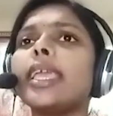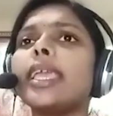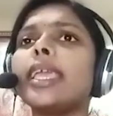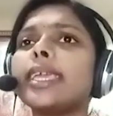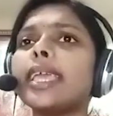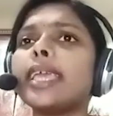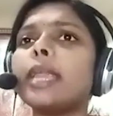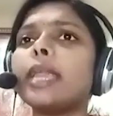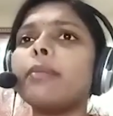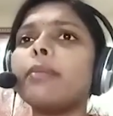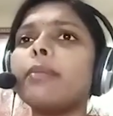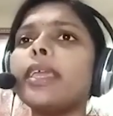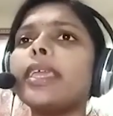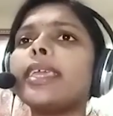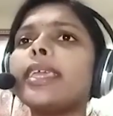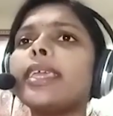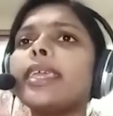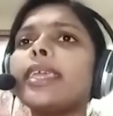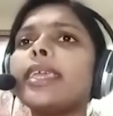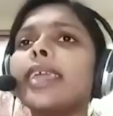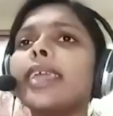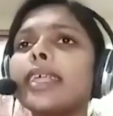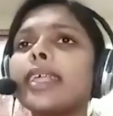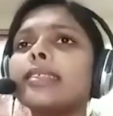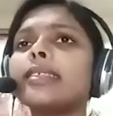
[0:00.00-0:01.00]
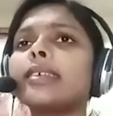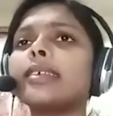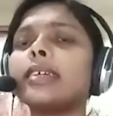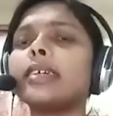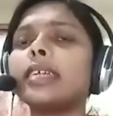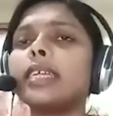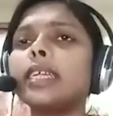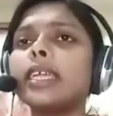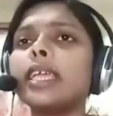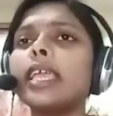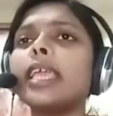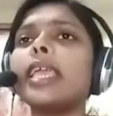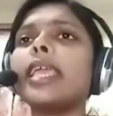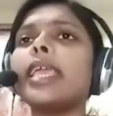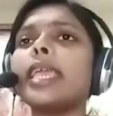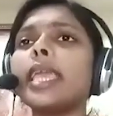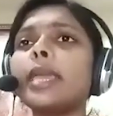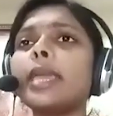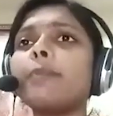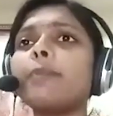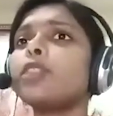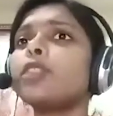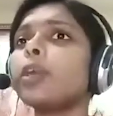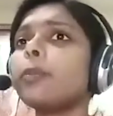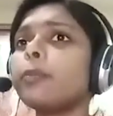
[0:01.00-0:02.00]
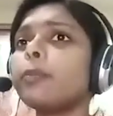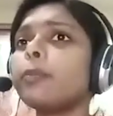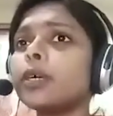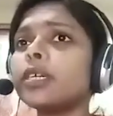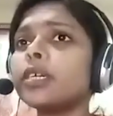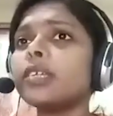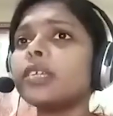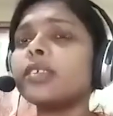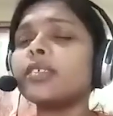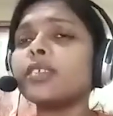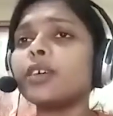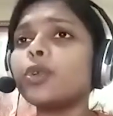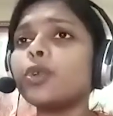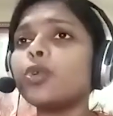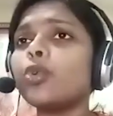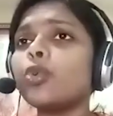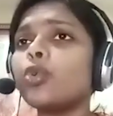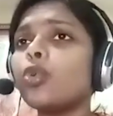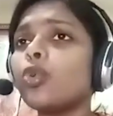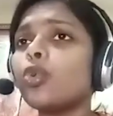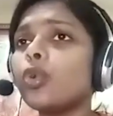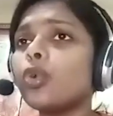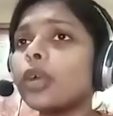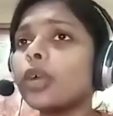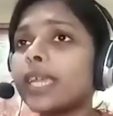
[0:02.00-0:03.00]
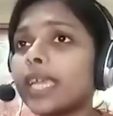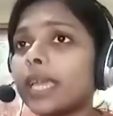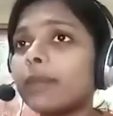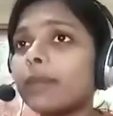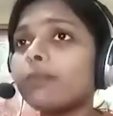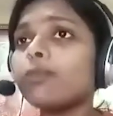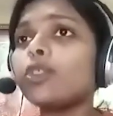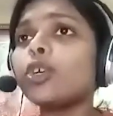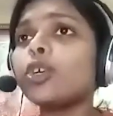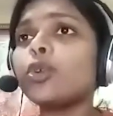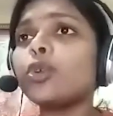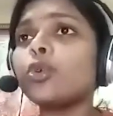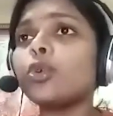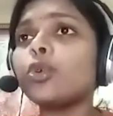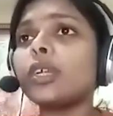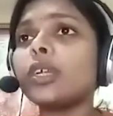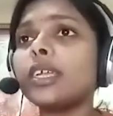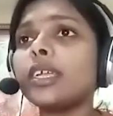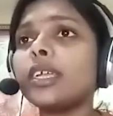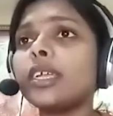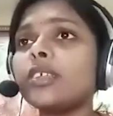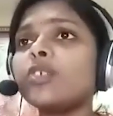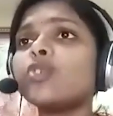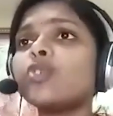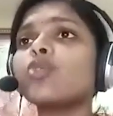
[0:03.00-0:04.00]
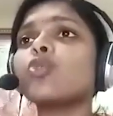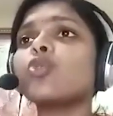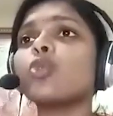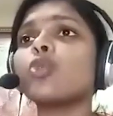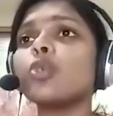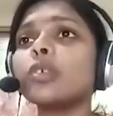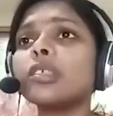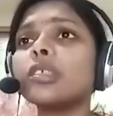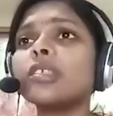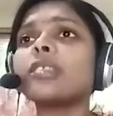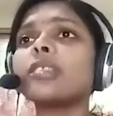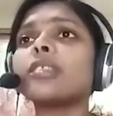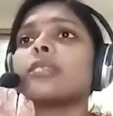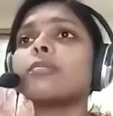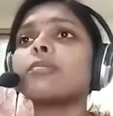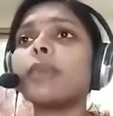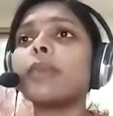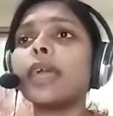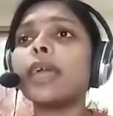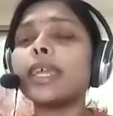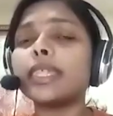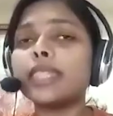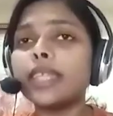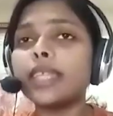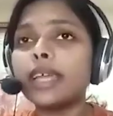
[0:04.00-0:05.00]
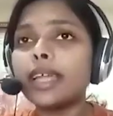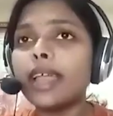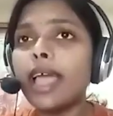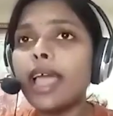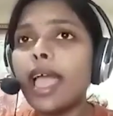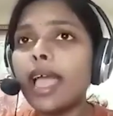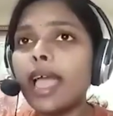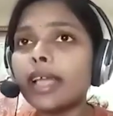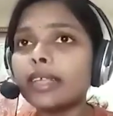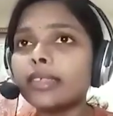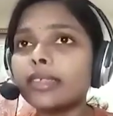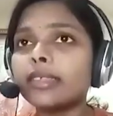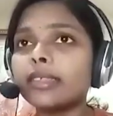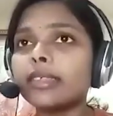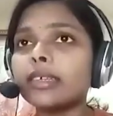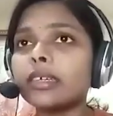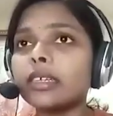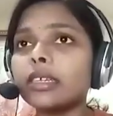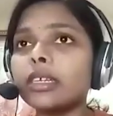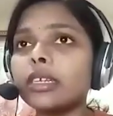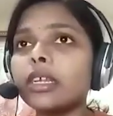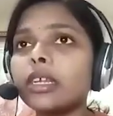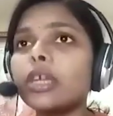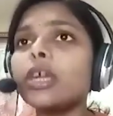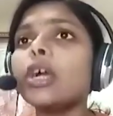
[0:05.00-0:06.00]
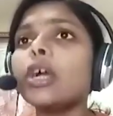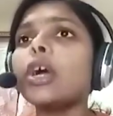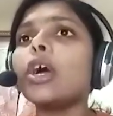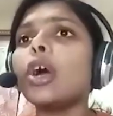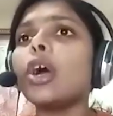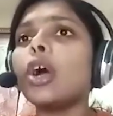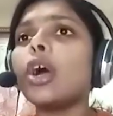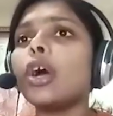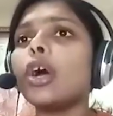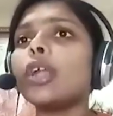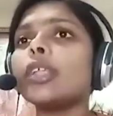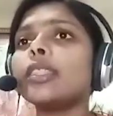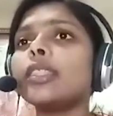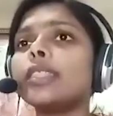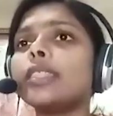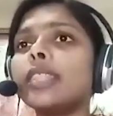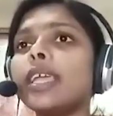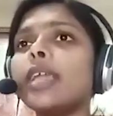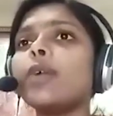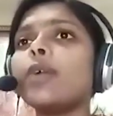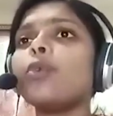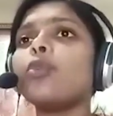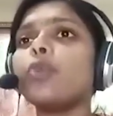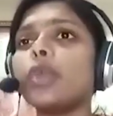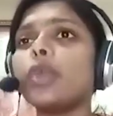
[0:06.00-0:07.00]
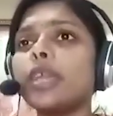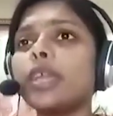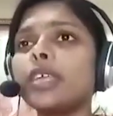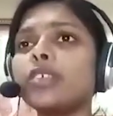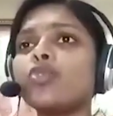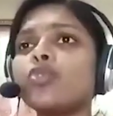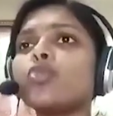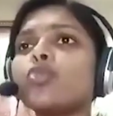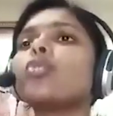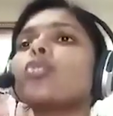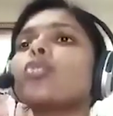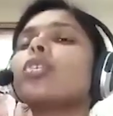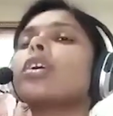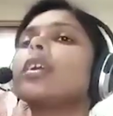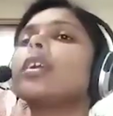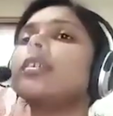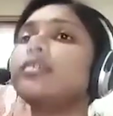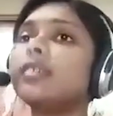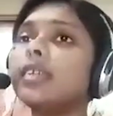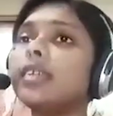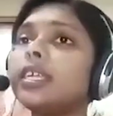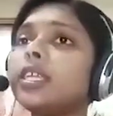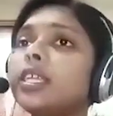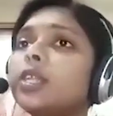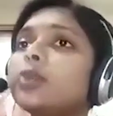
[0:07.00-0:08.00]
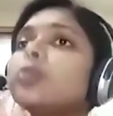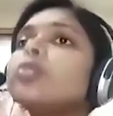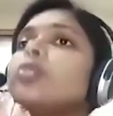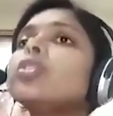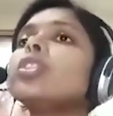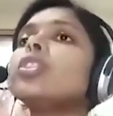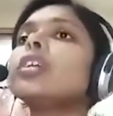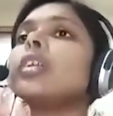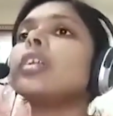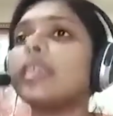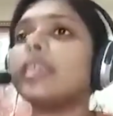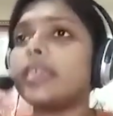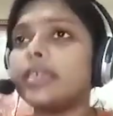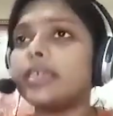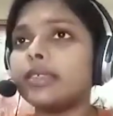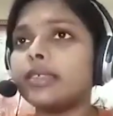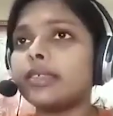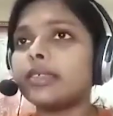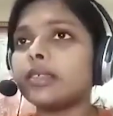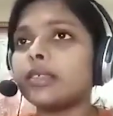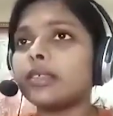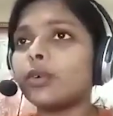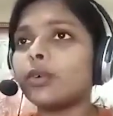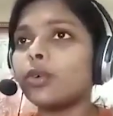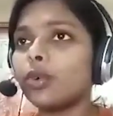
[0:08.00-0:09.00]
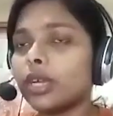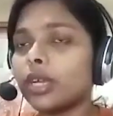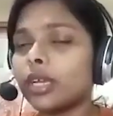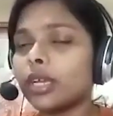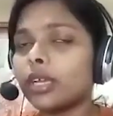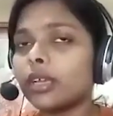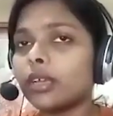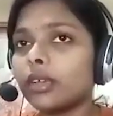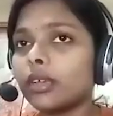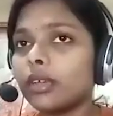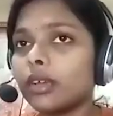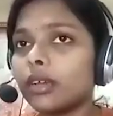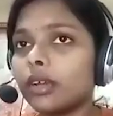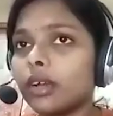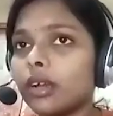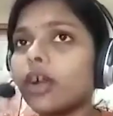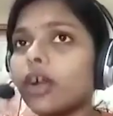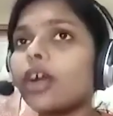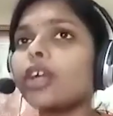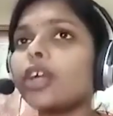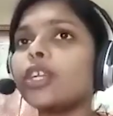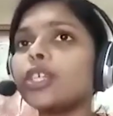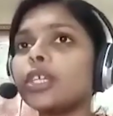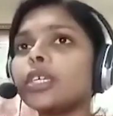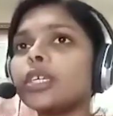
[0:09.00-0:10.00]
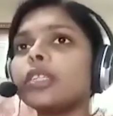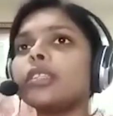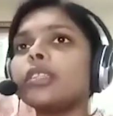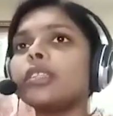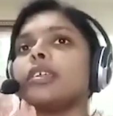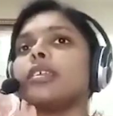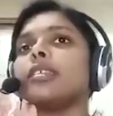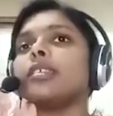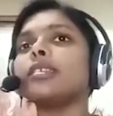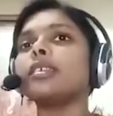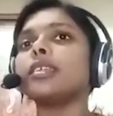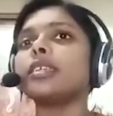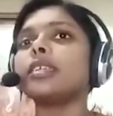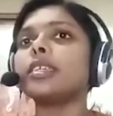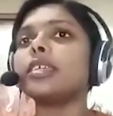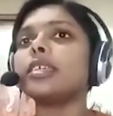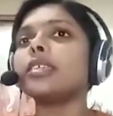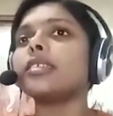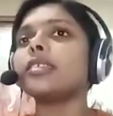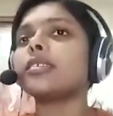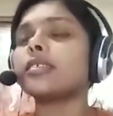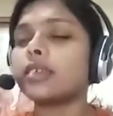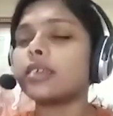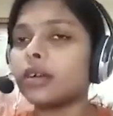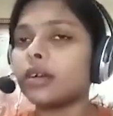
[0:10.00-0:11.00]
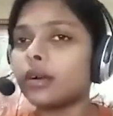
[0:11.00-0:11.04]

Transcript: can be cancelled if the person who gave the notice shows by their action or they wish to continue the lease. Okay. Under this, it is